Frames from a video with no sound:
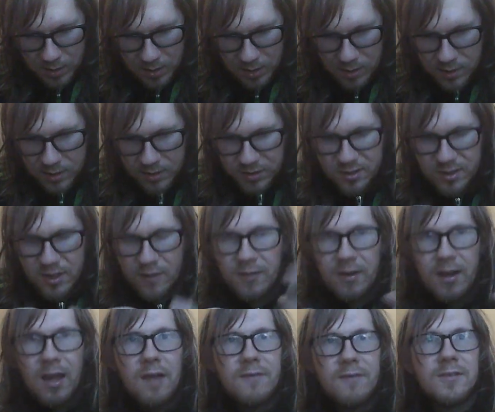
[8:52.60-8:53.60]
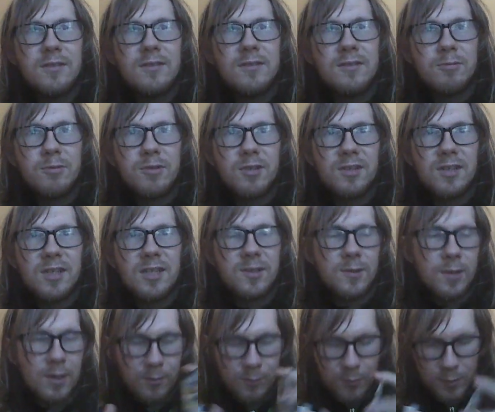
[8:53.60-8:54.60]
And then 7 Heavens, which I think is
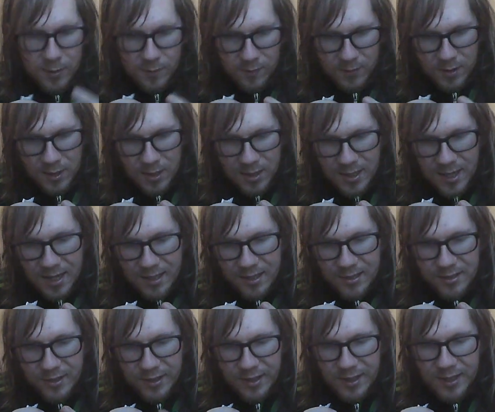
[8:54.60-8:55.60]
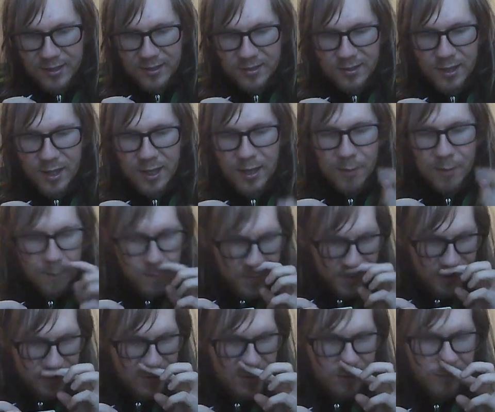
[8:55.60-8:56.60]
like one of... Yeah, that's like, it's
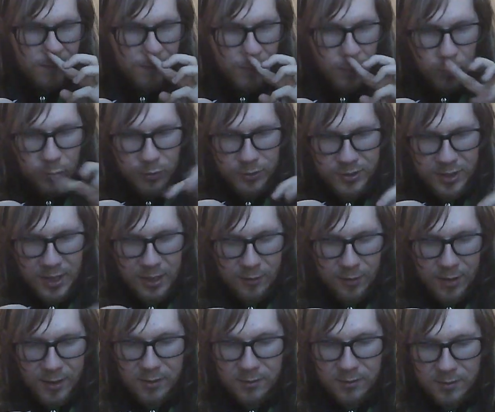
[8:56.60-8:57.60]
big 7 ball attack, right?